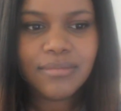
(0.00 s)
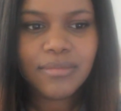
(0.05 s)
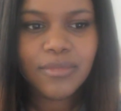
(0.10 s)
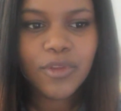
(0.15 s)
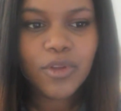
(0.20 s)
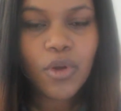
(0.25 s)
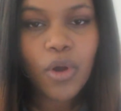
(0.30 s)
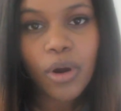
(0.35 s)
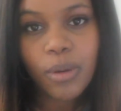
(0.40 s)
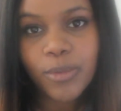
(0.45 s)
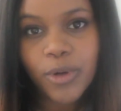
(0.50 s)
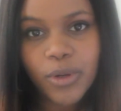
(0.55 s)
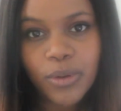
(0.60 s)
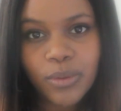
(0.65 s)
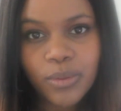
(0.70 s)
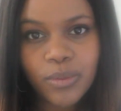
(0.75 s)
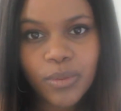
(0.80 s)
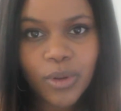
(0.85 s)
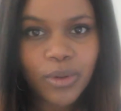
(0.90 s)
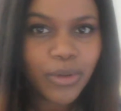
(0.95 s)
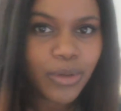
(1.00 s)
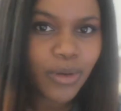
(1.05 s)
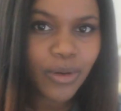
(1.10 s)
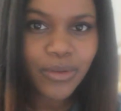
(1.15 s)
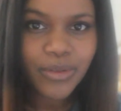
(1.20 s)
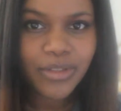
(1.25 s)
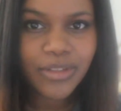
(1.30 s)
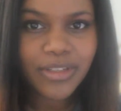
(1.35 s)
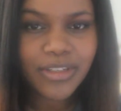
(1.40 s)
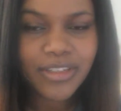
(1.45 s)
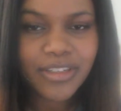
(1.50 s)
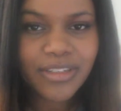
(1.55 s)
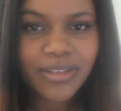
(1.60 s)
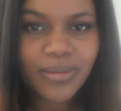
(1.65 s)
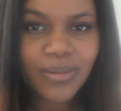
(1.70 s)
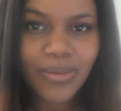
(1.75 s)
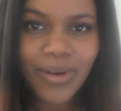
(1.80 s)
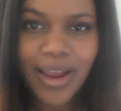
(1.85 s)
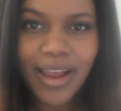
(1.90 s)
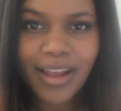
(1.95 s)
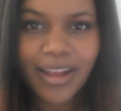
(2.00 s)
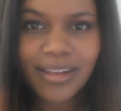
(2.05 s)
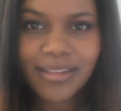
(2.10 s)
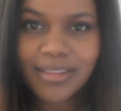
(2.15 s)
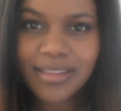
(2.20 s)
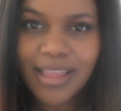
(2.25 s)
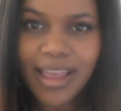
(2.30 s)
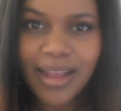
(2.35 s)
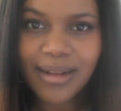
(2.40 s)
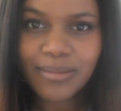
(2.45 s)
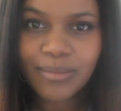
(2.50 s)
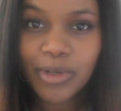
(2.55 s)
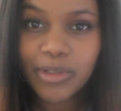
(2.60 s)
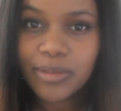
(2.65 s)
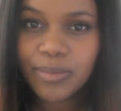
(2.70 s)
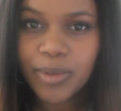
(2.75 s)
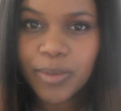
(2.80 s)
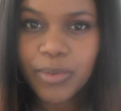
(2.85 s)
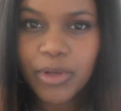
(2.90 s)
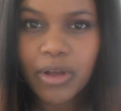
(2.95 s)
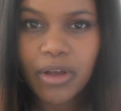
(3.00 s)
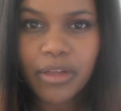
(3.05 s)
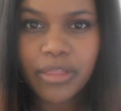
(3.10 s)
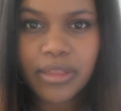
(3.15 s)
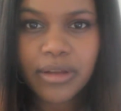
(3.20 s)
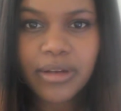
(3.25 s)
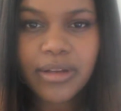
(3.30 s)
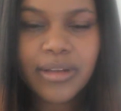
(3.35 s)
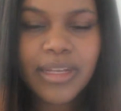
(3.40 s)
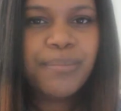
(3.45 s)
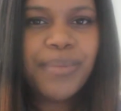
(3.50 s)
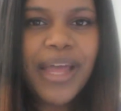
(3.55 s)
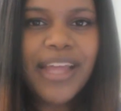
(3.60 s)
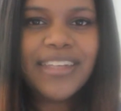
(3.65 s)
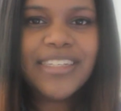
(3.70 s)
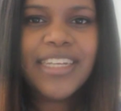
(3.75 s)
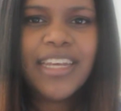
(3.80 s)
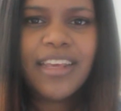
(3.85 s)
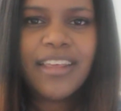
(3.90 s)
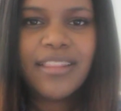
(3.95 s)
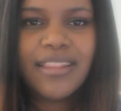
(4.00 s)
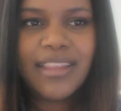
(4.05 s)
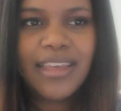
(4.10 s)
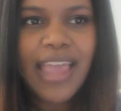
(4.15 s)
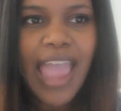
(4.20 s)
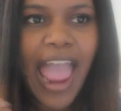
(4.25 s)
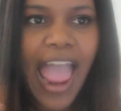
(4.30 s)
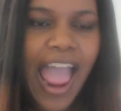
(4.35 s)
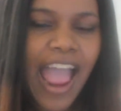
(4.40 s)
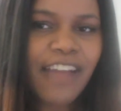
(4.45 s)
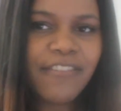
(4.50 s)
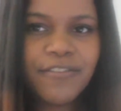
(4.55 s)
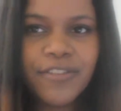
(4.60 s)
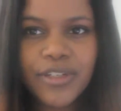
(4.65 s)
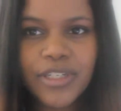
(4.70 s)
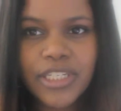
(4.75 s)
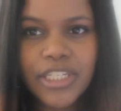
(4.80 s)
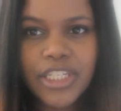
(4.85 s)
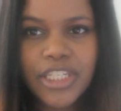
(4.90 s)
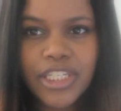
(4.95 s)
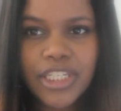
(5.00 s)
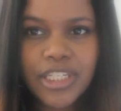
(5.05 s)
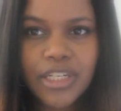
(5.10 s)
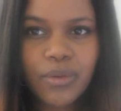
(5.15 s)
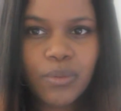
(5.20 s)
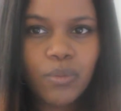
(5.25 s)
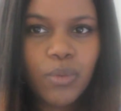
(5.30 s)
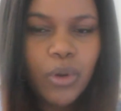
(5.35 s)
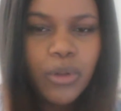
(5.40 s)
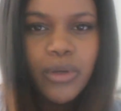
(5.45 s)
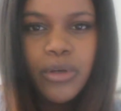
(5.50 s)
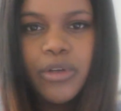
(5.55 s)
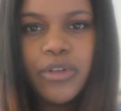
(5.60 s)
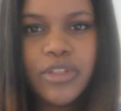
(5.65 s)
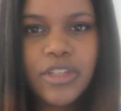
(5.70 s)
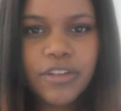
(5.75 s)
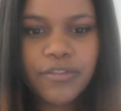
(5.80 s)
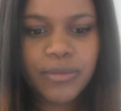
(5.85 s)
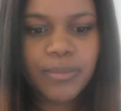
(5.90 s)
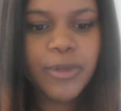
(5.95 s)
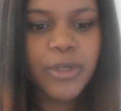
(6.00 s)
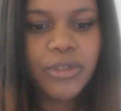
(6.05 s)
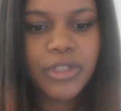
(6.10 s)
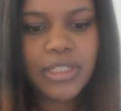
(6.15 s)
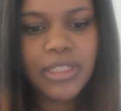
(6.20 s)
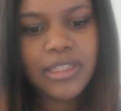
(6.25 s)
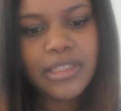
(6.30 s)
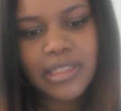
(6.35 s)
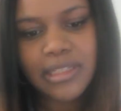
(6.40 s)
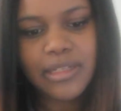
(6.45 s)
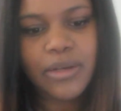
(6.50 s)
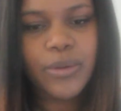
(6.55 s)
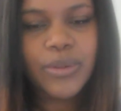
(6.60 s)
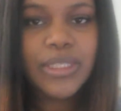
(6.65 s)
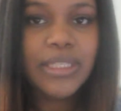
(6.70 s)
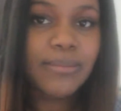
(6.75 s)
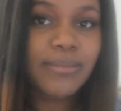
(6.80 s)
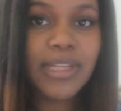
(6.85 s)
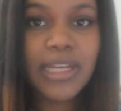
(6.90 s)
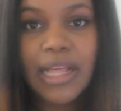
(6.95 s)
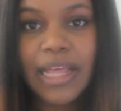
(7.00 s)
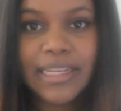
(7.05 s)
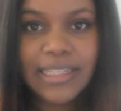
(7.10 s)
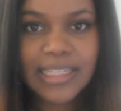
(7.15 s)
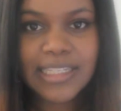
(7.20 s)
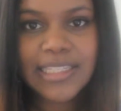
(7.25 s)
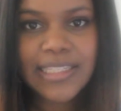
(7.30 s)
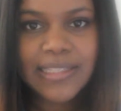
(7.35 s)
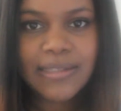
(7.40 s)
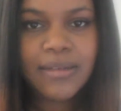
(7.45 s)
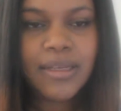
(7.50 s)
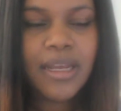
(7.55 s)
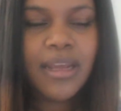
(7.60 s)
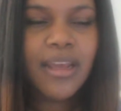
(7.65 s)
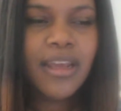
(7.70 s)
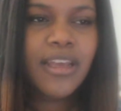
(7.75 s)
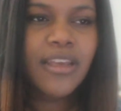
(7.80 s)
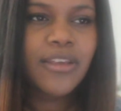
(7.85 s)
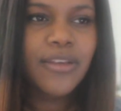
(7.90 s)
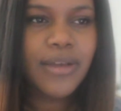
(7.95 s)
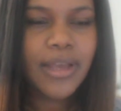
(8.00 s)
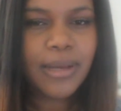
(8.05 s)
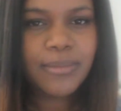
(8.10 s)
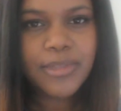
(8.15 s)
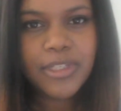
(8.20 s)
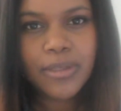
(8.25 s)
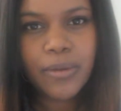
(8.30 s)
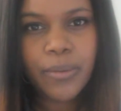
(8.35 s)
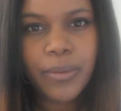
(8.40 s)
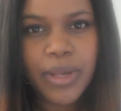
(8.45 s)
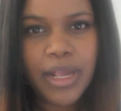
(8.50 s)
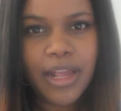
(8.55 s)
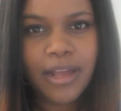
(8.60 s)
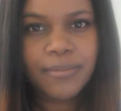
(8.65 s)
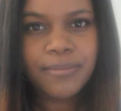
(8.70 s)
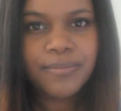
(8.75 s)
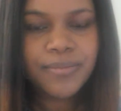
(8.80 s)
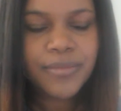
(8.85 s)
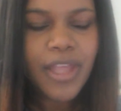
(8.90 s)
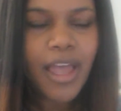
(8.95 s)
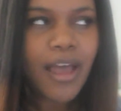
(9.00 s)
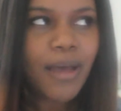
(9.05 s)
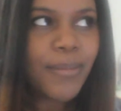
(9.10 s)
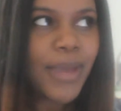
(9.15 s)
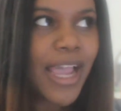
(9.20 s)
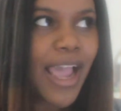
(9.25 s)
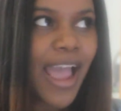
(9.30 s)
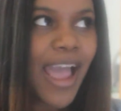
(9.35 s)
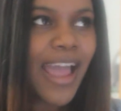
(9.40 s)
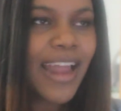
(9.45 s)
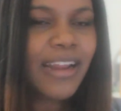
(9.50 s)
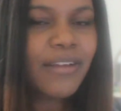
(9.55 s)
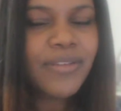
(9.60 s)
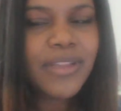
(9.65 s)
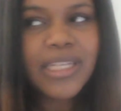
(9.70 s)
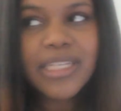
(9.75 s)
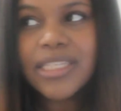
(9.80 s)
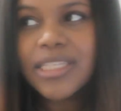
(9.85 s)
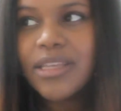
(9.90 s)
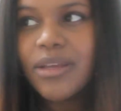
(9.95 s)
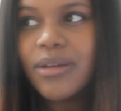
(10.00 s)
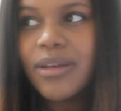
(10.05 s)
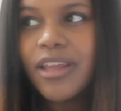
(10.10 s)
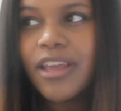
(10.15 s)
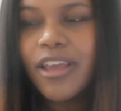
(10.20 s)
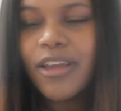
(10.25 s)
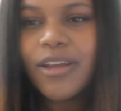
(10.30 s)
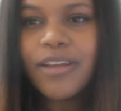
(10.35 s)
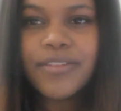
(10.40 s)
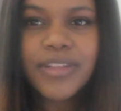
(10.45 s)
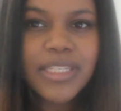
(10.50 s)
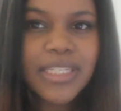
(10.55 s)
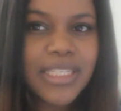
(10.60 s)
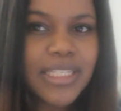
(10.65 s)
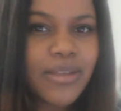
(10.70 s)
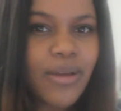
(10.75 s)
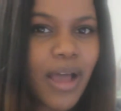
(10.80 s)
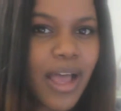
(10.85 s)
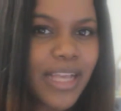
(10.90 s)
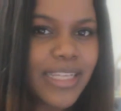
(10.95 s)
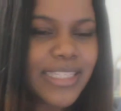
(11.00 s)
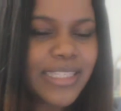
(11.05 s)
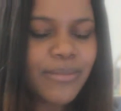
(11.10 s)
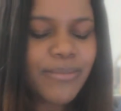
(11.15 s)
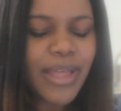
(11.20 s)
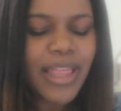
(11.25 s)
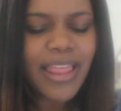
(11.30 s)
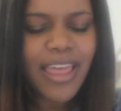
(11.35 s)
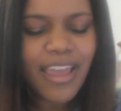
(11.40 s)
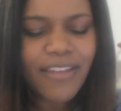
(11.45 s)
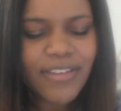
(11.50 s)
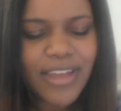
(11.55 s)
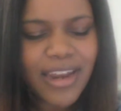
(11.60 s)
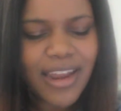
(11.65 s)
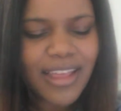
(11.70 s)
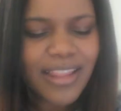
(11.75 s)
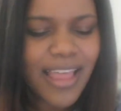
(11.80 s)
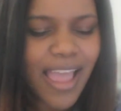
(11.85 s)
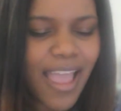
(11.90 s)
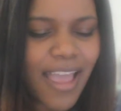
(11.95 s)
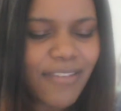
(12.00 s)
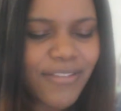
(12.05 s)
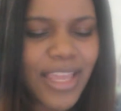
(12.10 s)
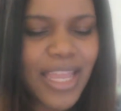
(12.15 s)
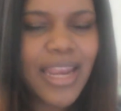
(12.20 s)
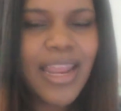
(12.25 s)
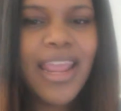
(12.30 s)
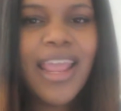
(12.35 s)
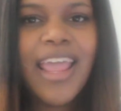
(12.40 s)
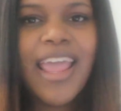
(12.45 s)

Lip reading: normal roller coaster ride that most people go through, but the average roller coaster of emotions goes something like this. You come to Korea, oh my god, everything's so new, everything's so awesome, I love it.